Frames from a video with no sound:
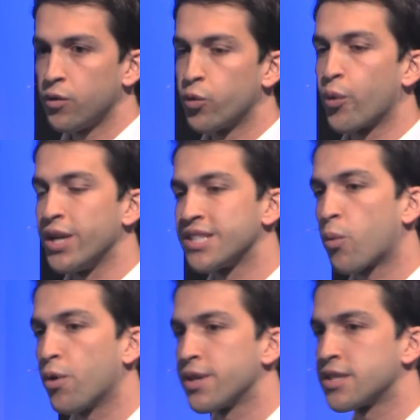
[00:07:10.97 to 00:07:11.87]
to raise
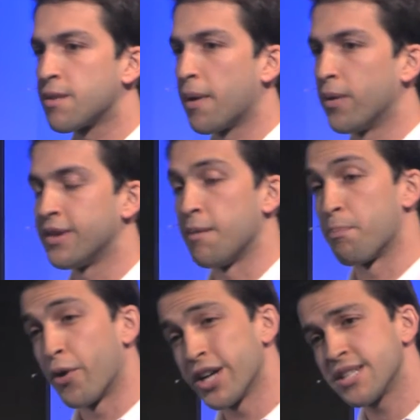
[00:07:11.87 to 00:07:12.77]
awareness about the
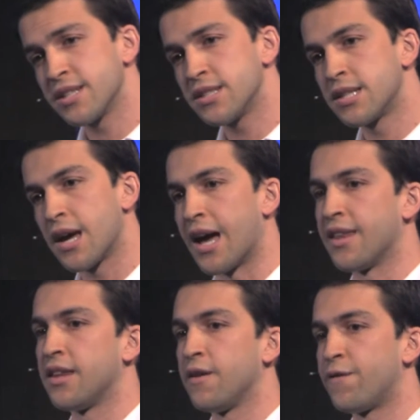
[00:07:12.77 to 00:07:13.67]
presence
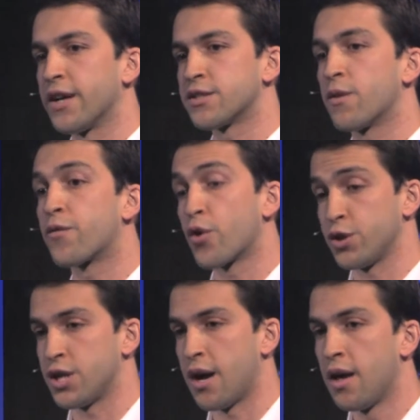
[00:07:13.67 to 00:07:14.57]
and the effects of
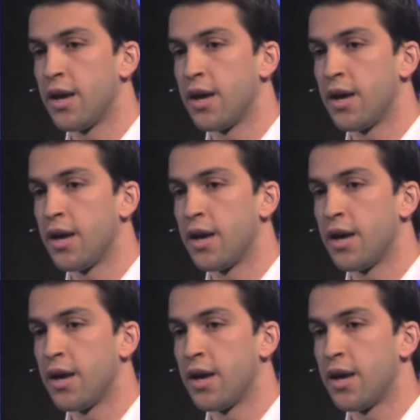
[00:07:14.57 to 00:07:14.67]
roya